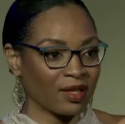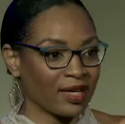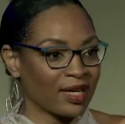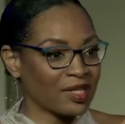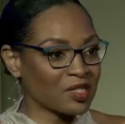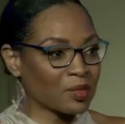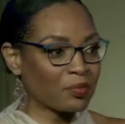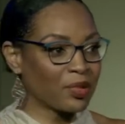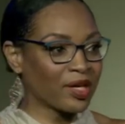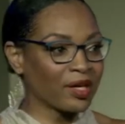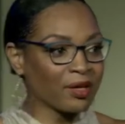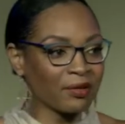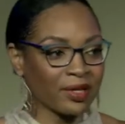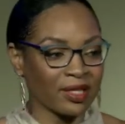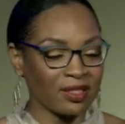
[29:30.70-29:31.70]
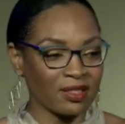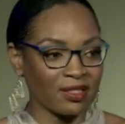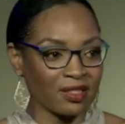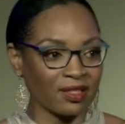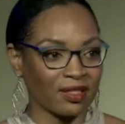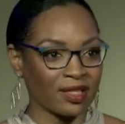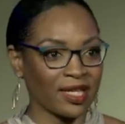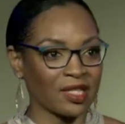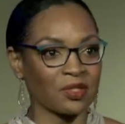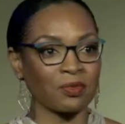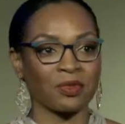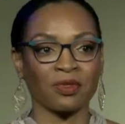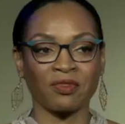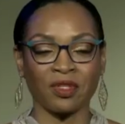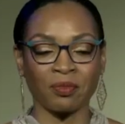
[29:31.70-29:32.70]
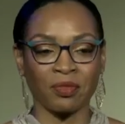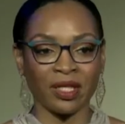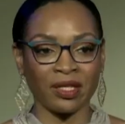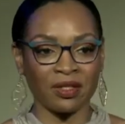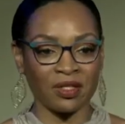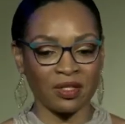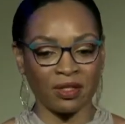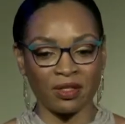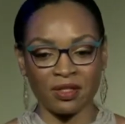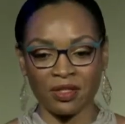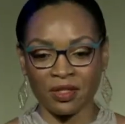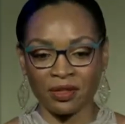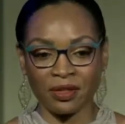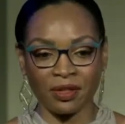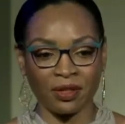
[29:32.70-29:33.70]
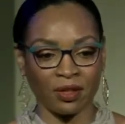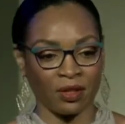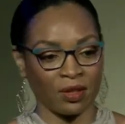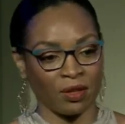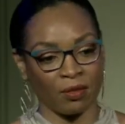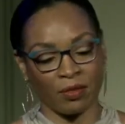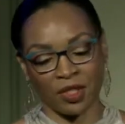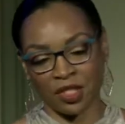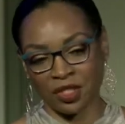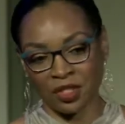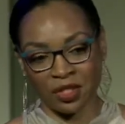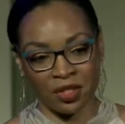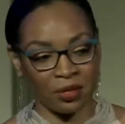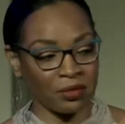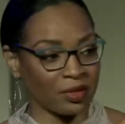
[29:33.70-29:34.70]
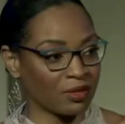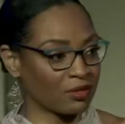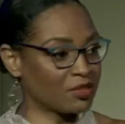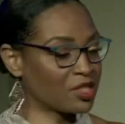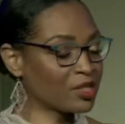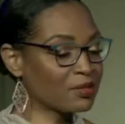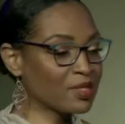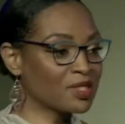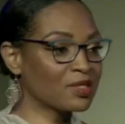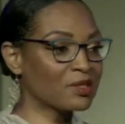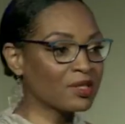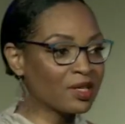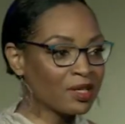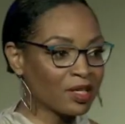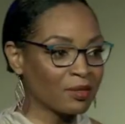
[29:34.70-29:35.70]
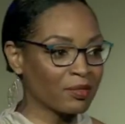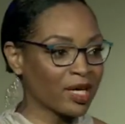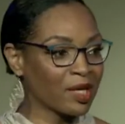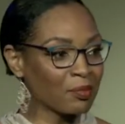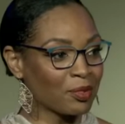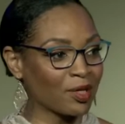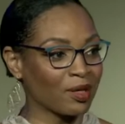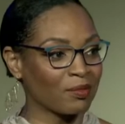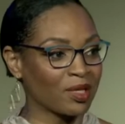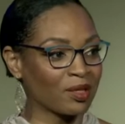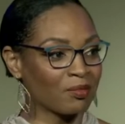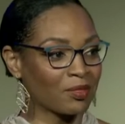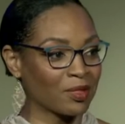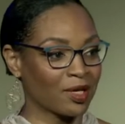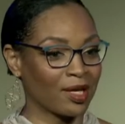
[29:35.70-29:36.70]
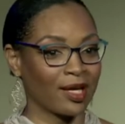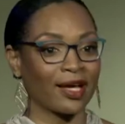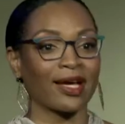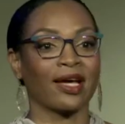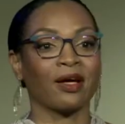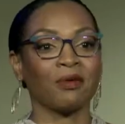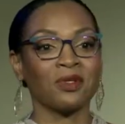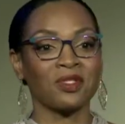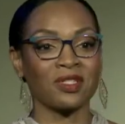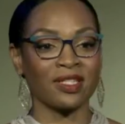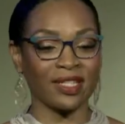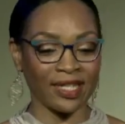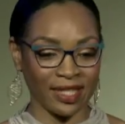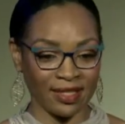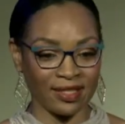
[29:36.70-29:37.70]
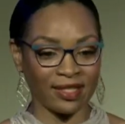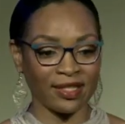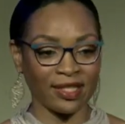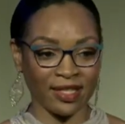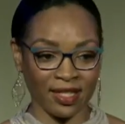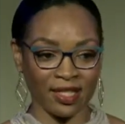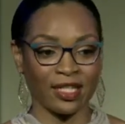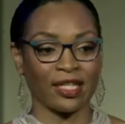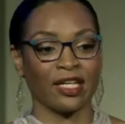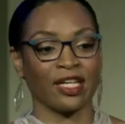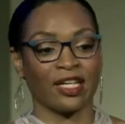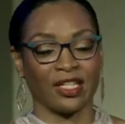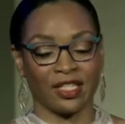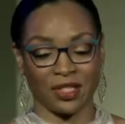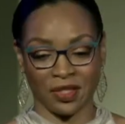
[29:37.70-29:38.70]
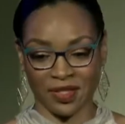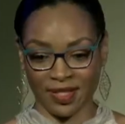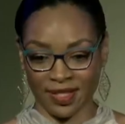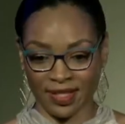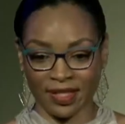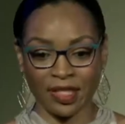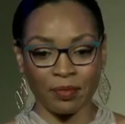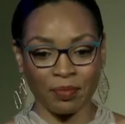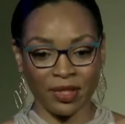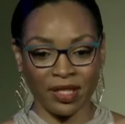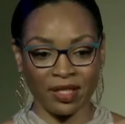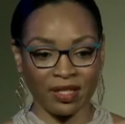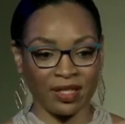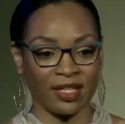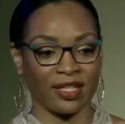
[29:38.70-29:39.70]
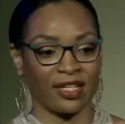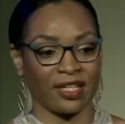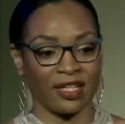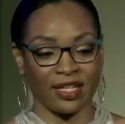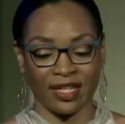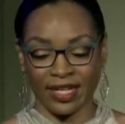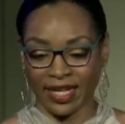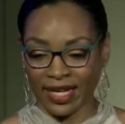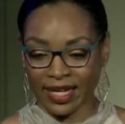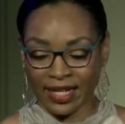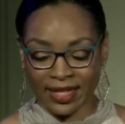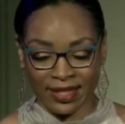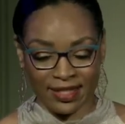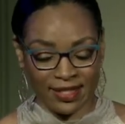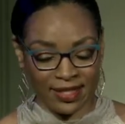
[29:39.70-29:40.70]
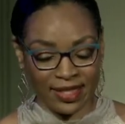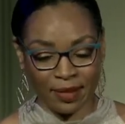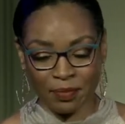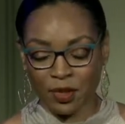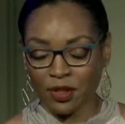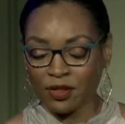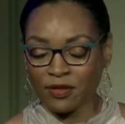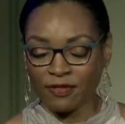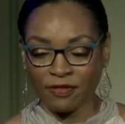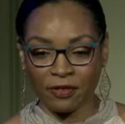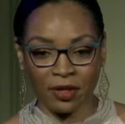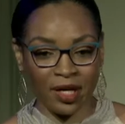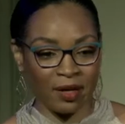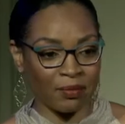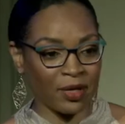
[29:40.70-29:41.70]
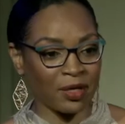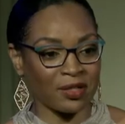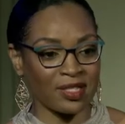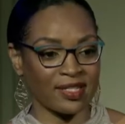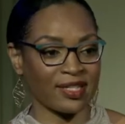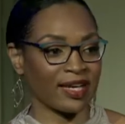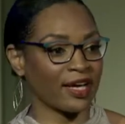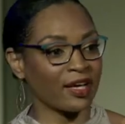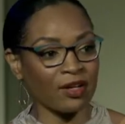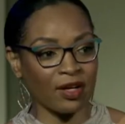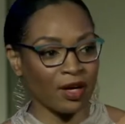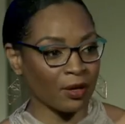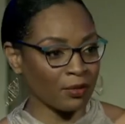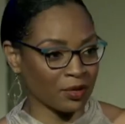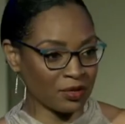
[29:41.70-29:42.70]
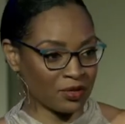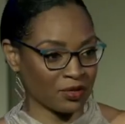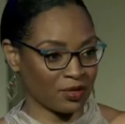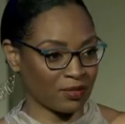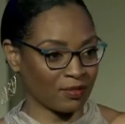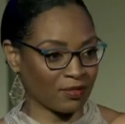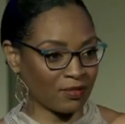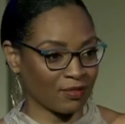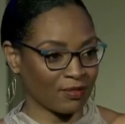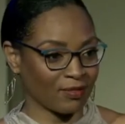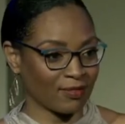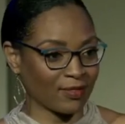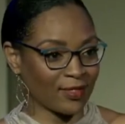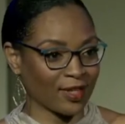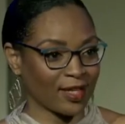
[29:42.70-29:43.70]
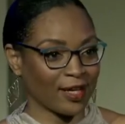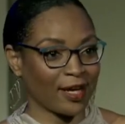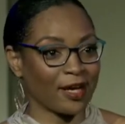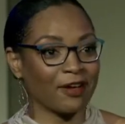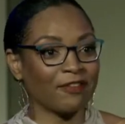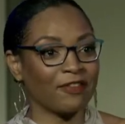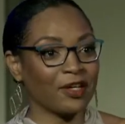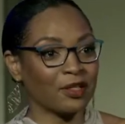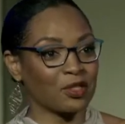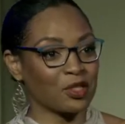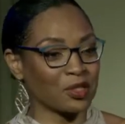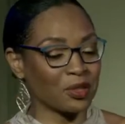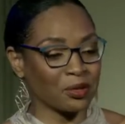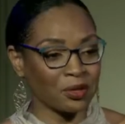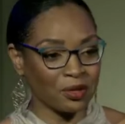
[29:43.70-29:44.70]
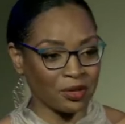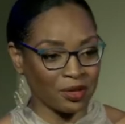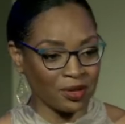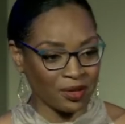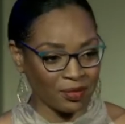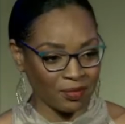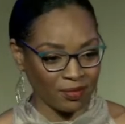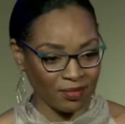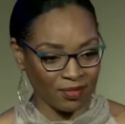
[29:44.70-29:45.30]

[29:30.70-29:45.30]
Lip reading: As a parent, that's one of the biggest concerns. What you doing? She was no longer my problem. I was in Italy just sleeping, and I slept for about 10 hours. I felt so good.